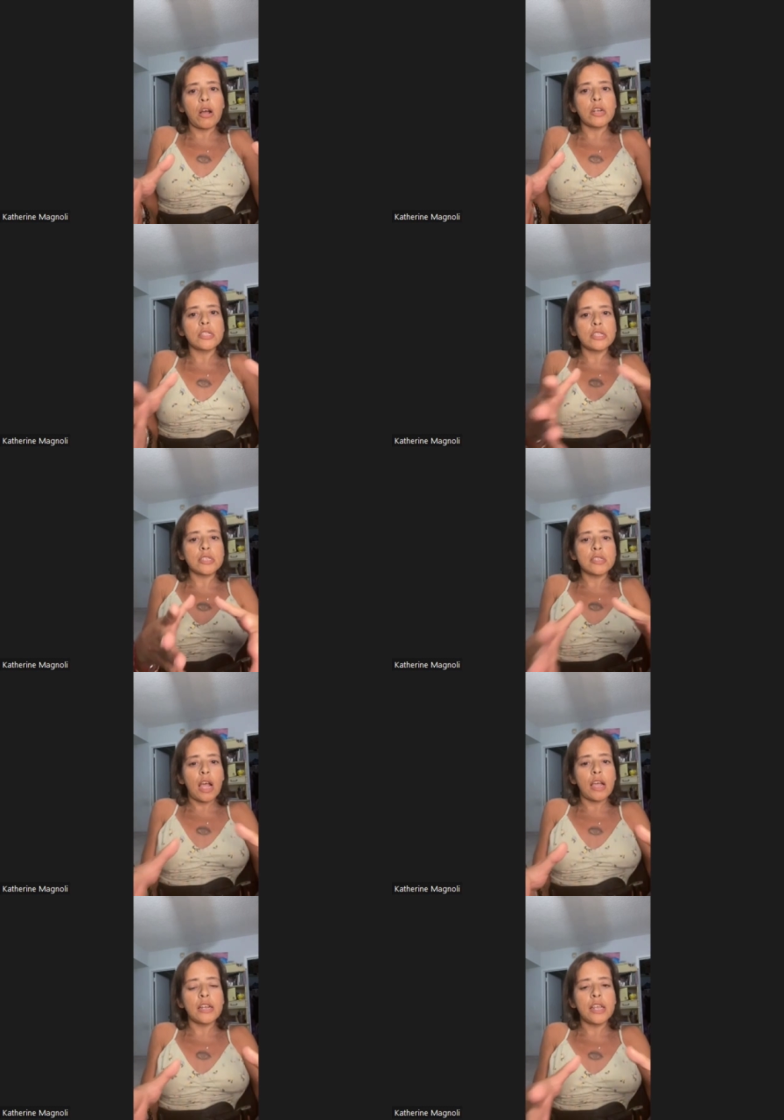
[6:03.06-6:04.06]
on in
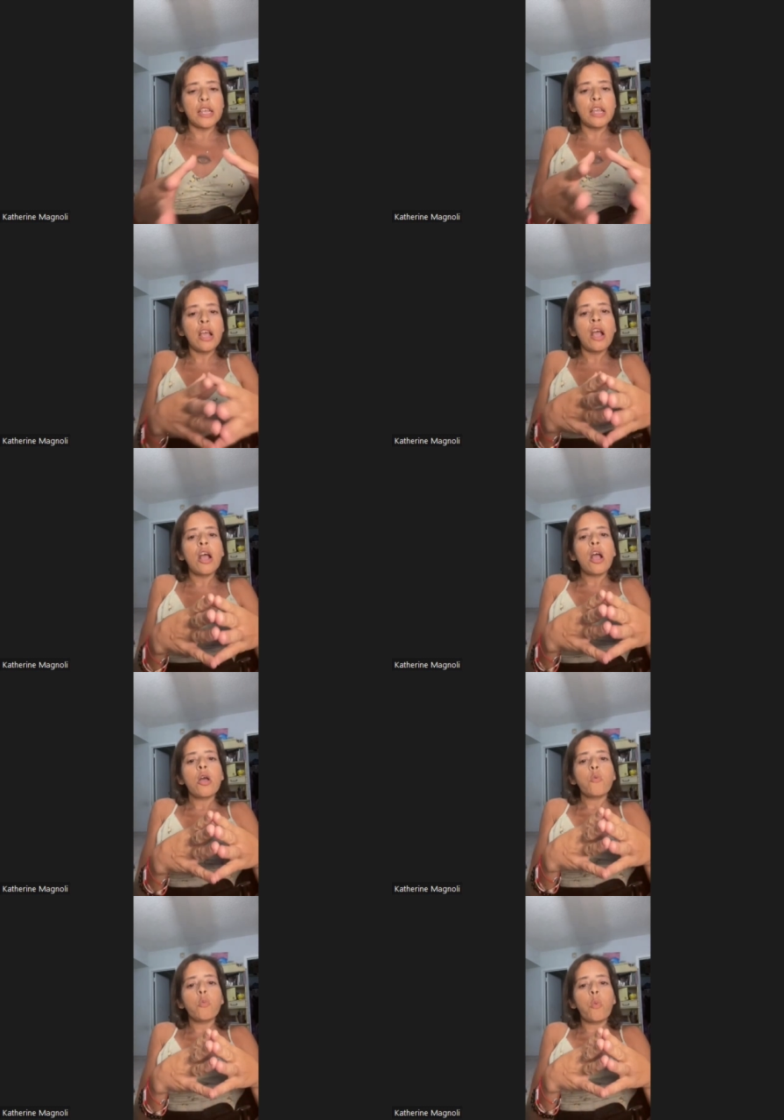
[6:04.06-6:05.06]
society
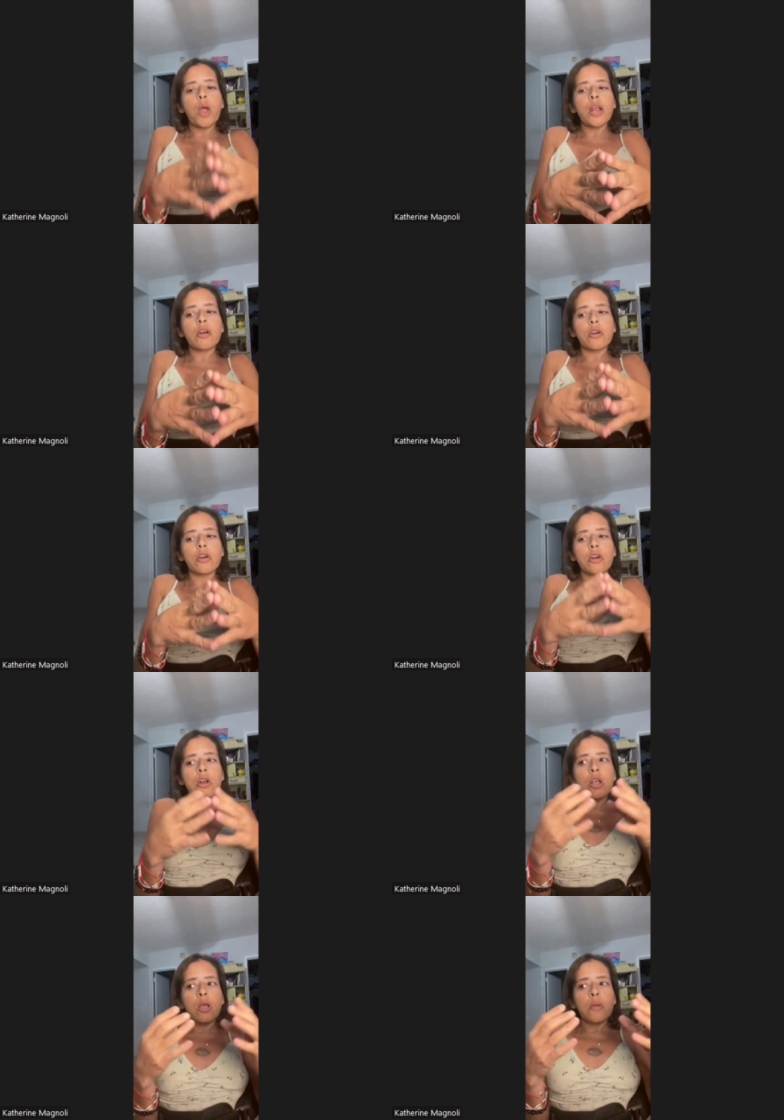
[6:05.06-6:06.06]
where
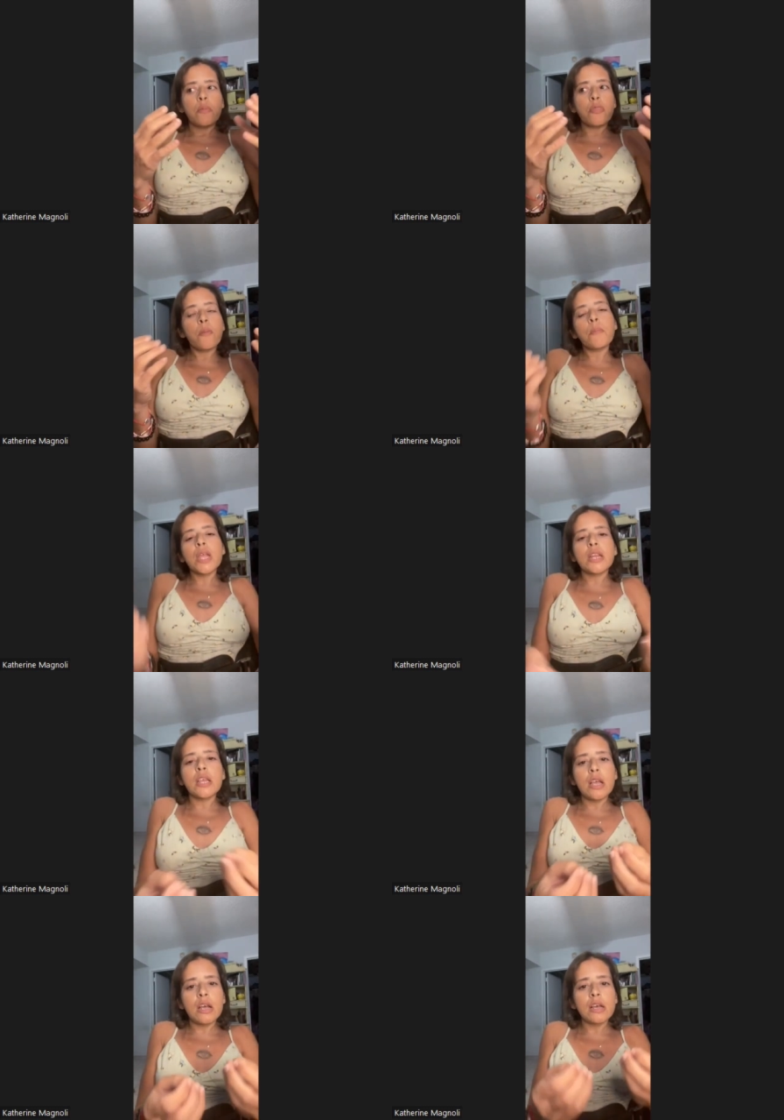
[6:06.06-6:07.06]
the
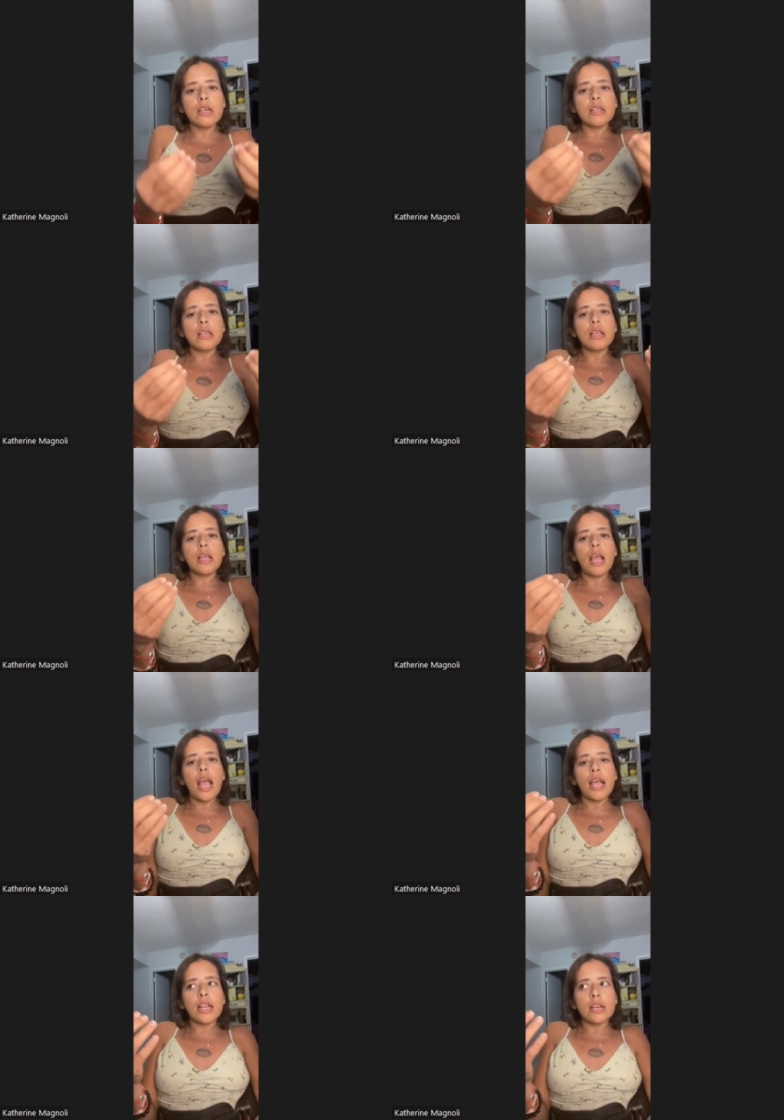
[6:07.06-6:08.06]
media
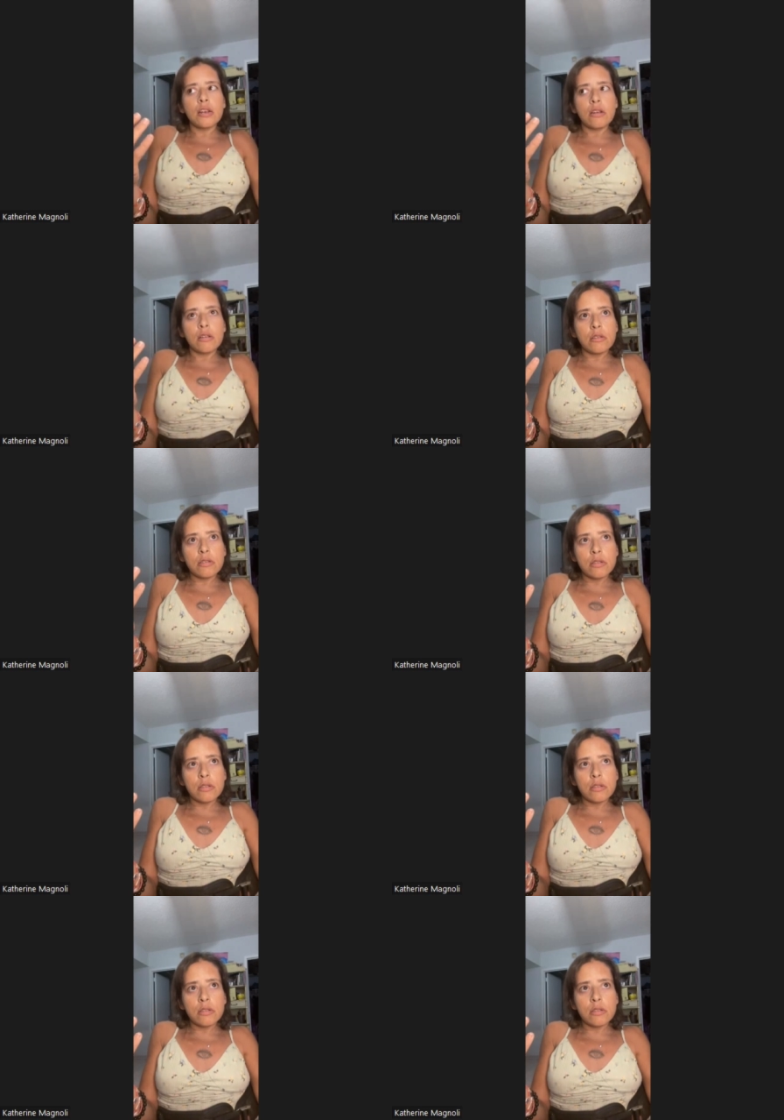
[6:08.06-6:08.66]
and